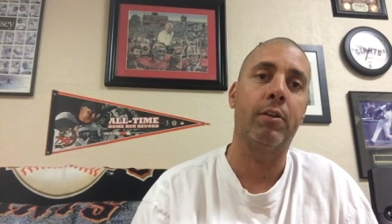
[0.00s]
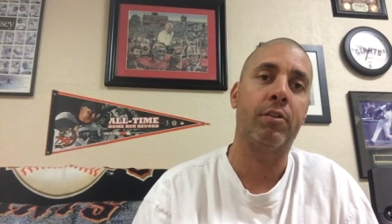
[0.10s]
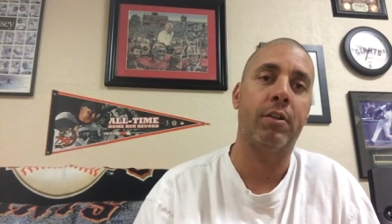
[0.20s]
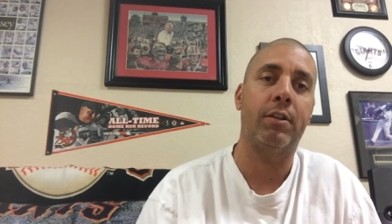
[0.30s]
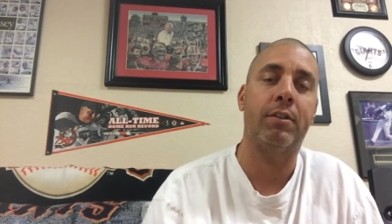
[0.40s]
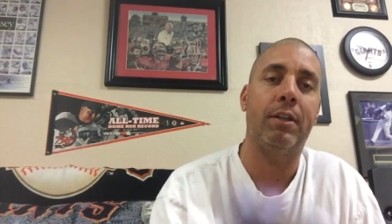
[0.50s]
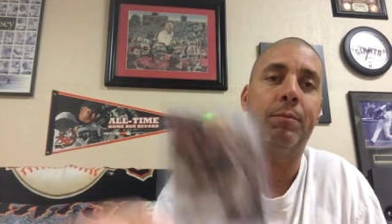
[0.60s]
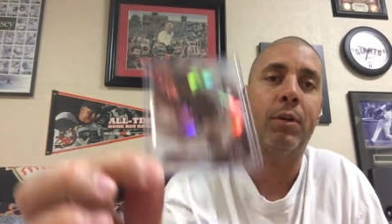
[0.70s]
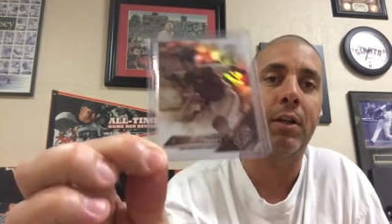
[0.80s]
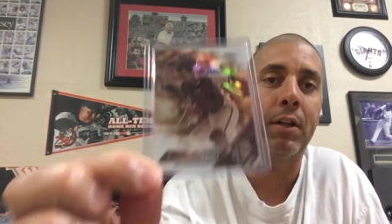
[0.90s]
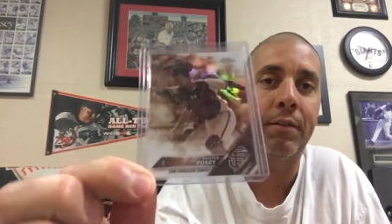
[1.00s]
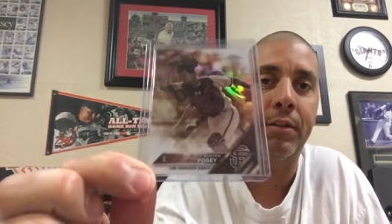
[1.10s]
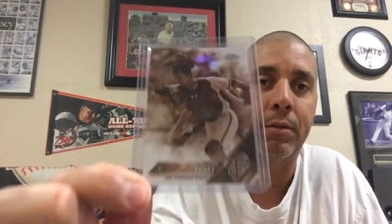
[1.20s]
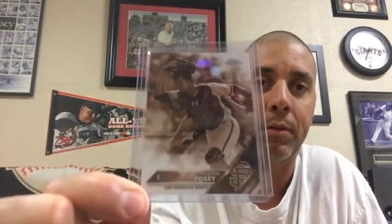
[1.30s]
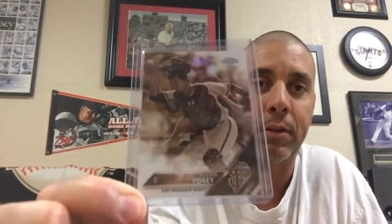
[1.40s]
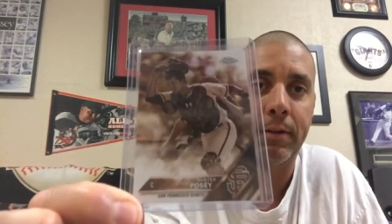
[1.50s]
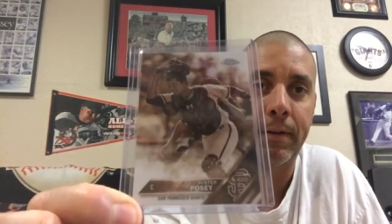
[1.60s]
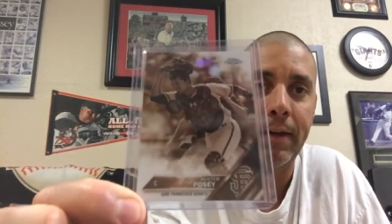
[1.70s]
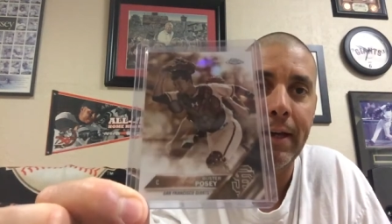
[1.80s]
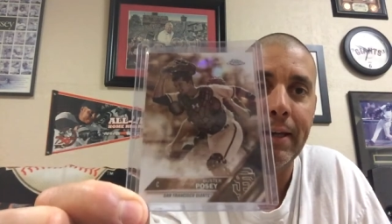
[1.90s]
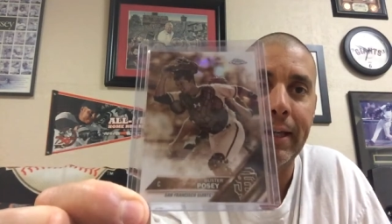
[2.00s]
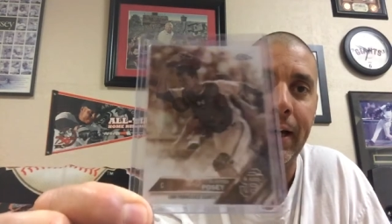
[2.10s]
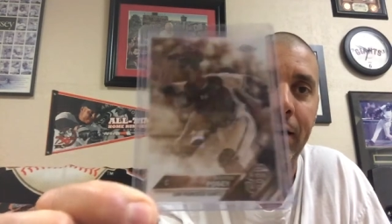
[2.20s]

His team won eleven to one. They